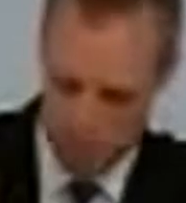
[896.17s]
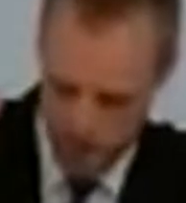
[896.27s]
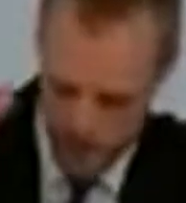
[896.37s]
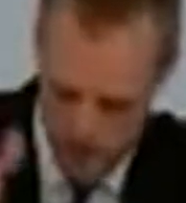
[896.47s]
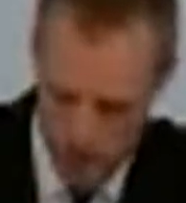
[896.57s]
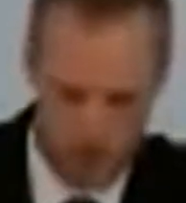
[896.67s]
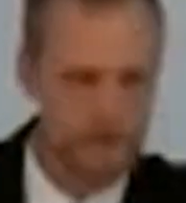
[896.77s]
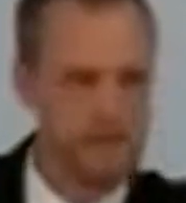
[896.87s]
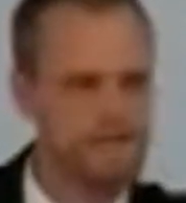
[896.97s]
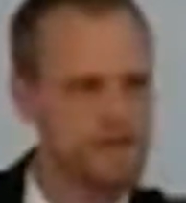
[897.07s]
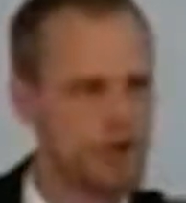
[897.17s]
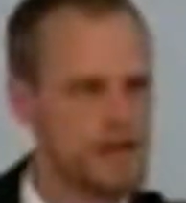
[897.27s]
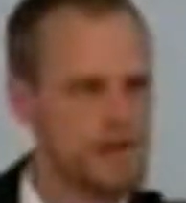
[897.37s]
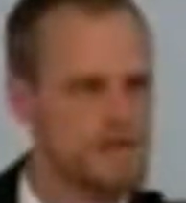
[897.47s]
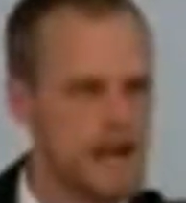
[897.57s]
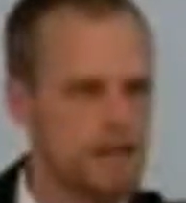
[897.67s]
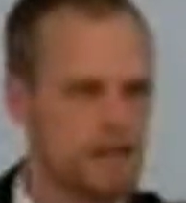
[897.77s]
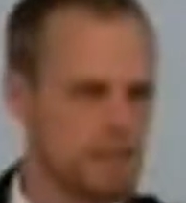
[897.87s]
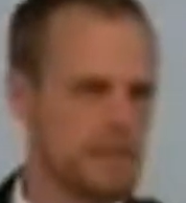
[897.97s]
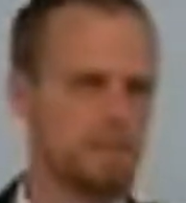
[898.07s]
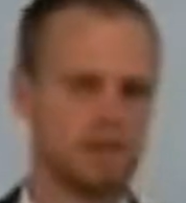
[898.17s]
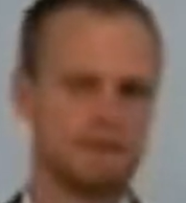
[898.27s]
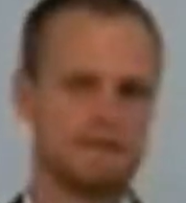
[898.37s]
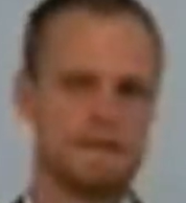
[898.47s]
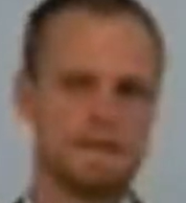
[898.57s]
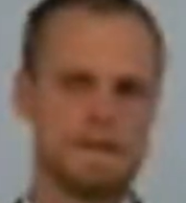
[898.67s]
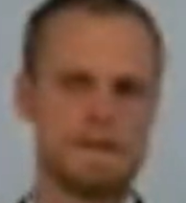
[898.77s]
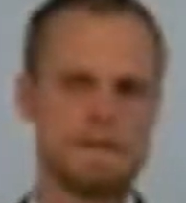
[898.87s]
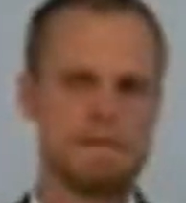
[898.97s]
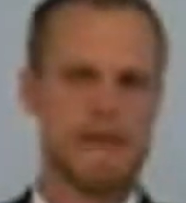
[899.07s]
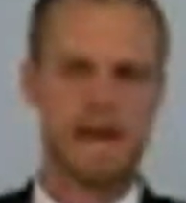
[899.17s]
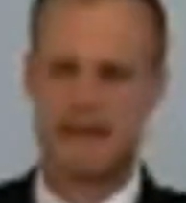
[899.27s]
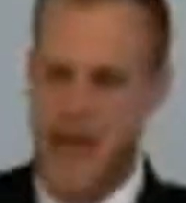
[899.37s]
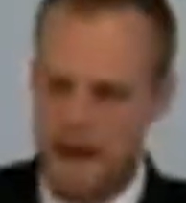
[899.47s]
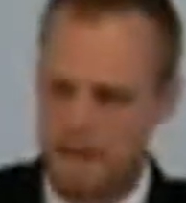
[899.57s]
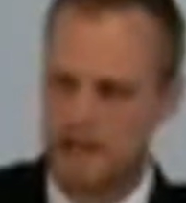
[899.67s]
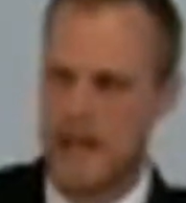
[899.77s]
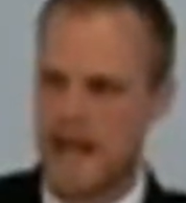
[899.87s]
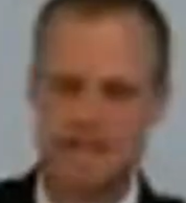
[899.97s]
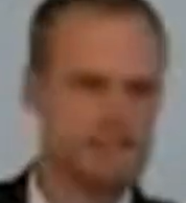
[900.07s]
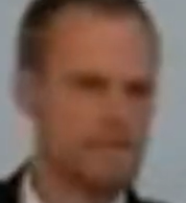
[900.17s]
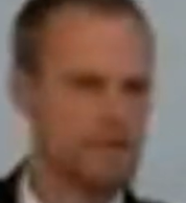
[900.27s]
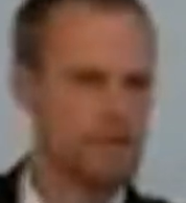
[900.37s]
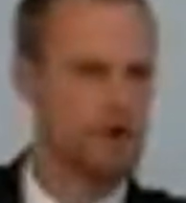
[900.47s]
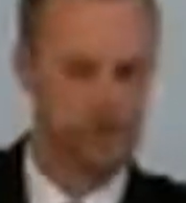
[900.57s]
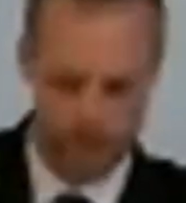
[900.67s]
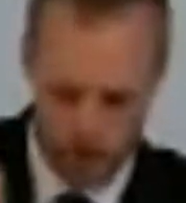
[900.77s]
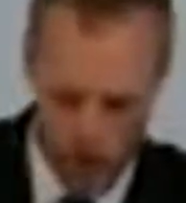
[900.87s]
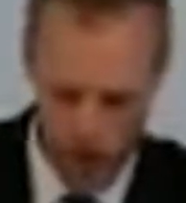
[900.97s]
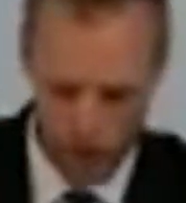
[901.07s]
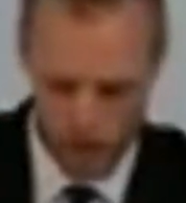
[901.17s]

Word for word: preserving for himself a people. And in every age of the world, God